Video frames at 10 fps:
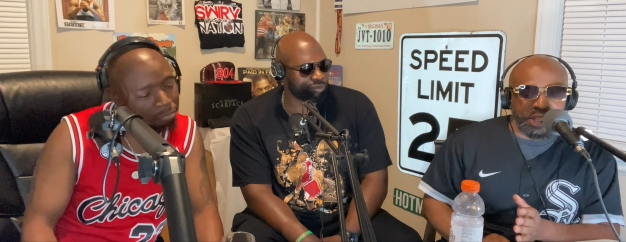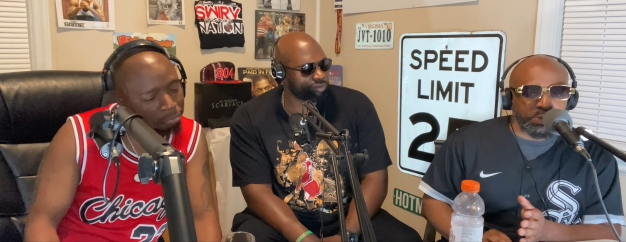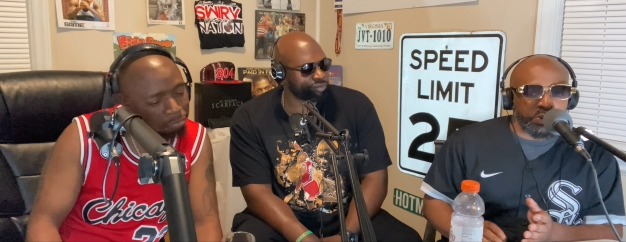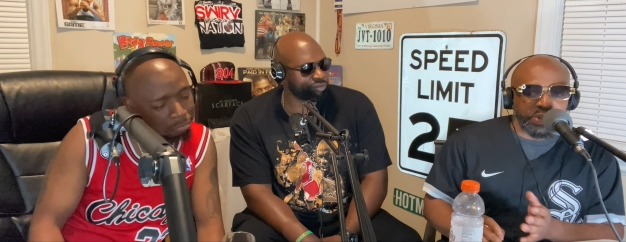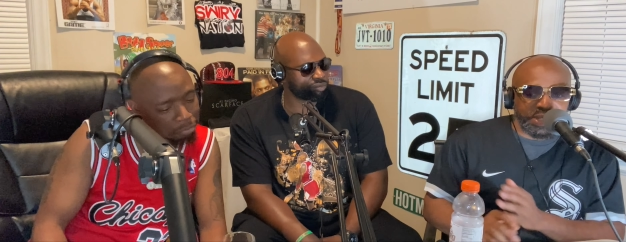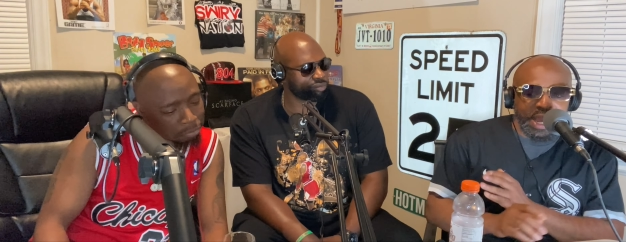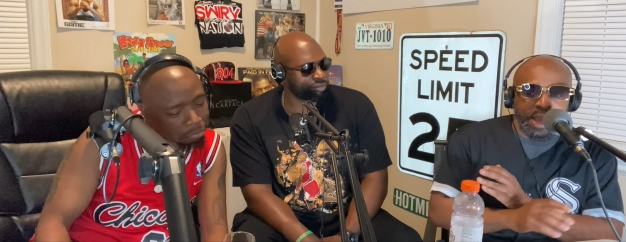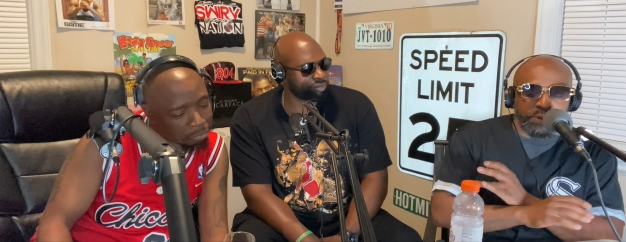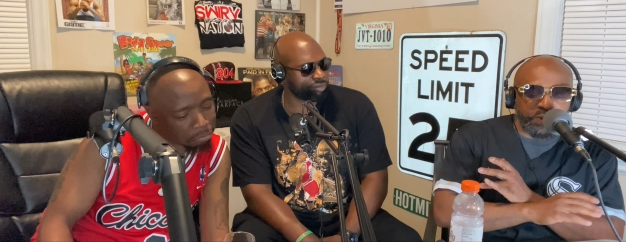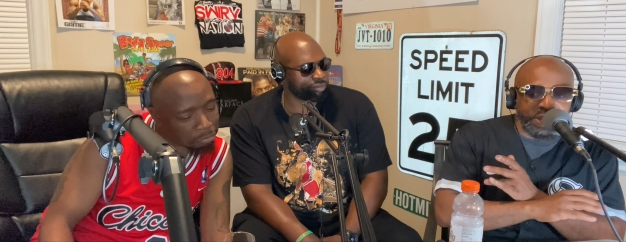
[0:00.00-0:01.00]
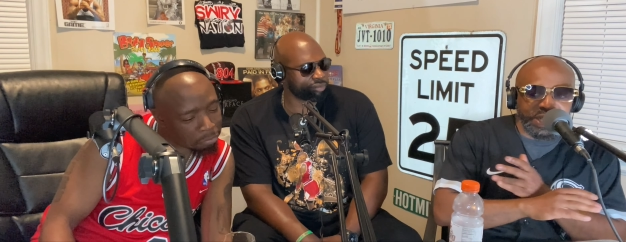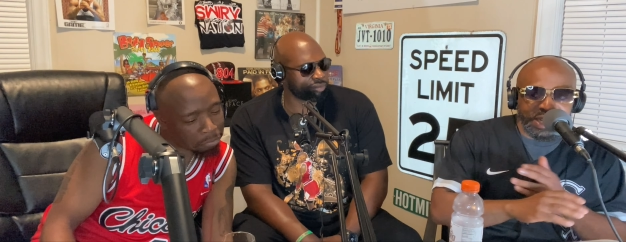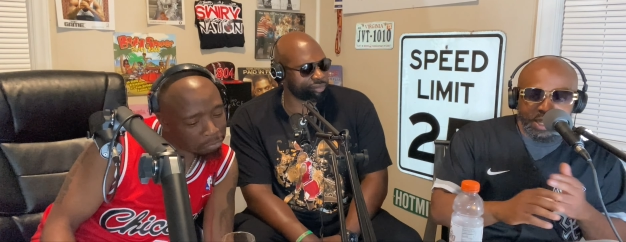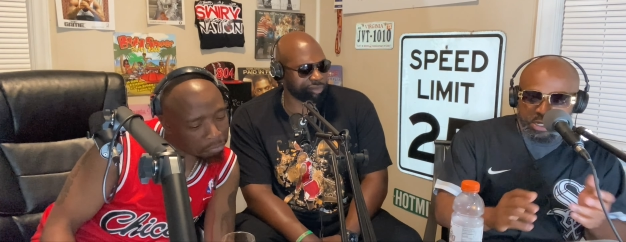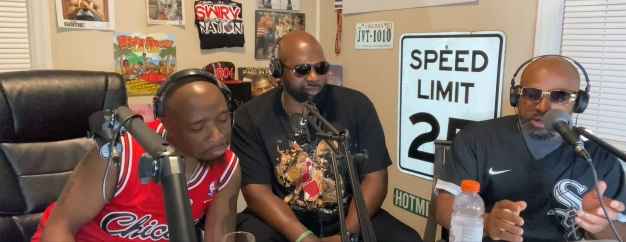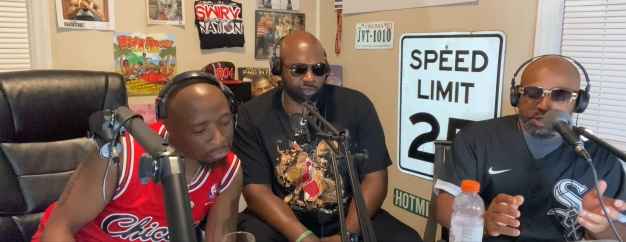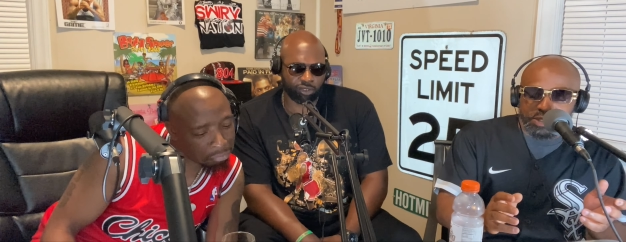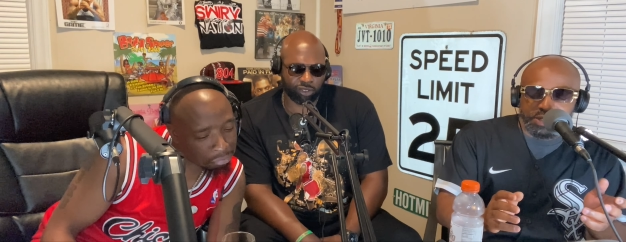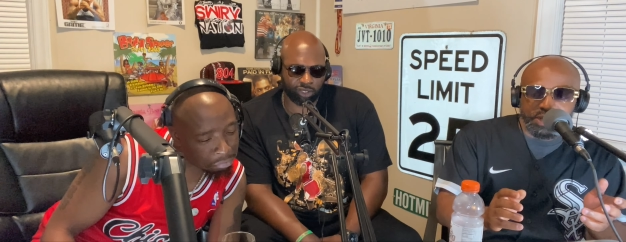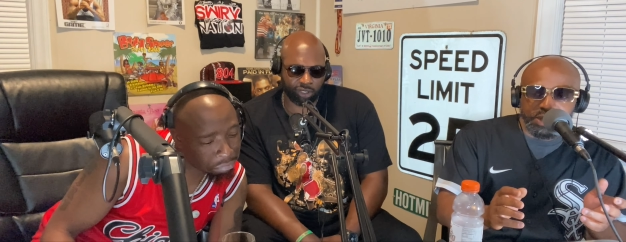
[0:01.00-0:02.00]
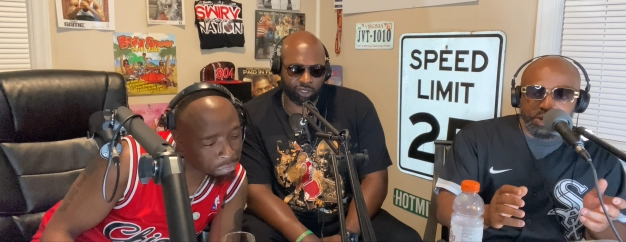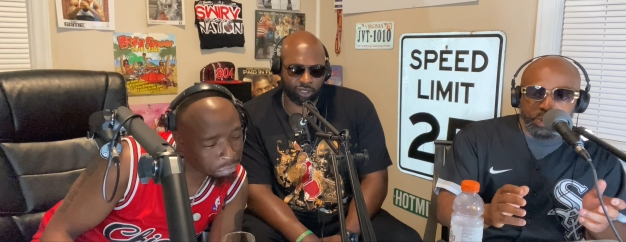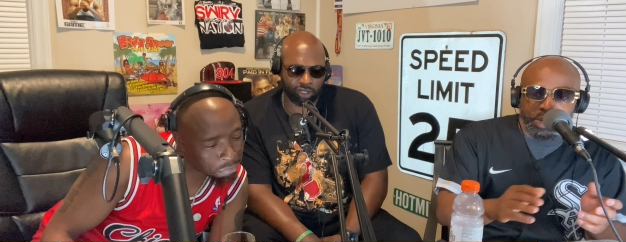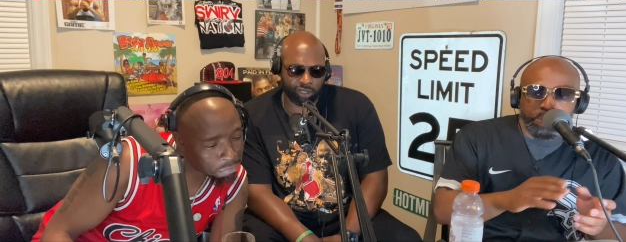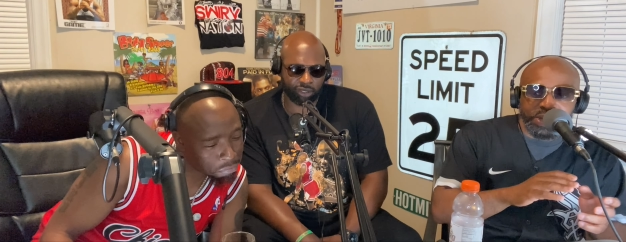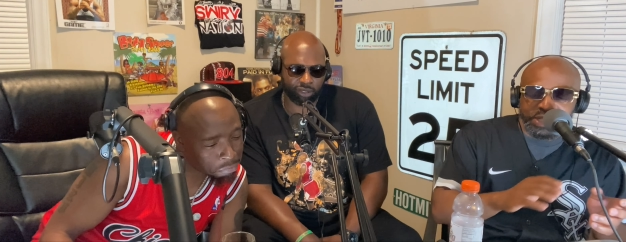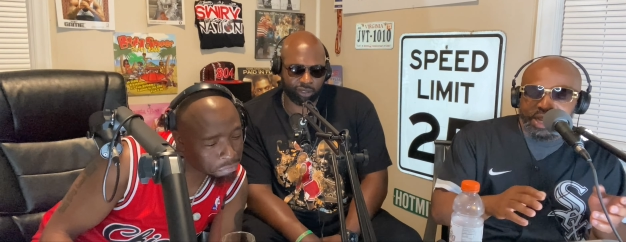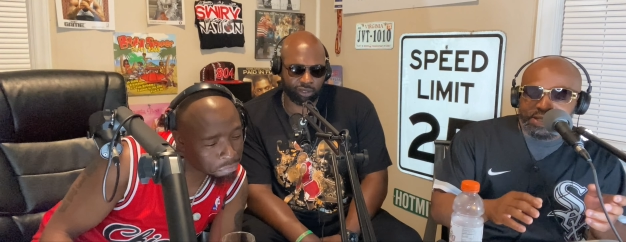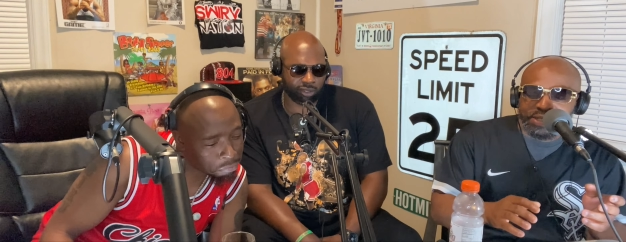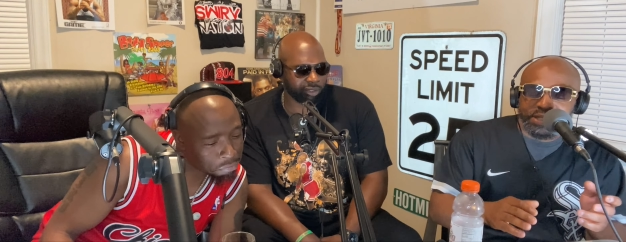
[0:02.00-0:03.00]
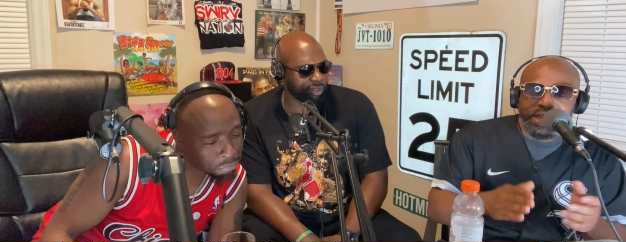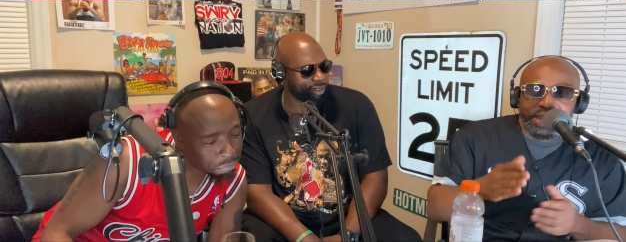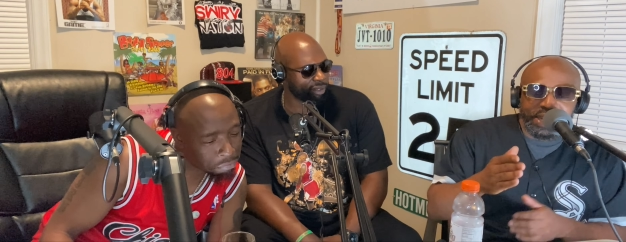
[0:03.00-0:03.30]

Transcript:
Speaker 1: He's been retired for years with a bunch of S's.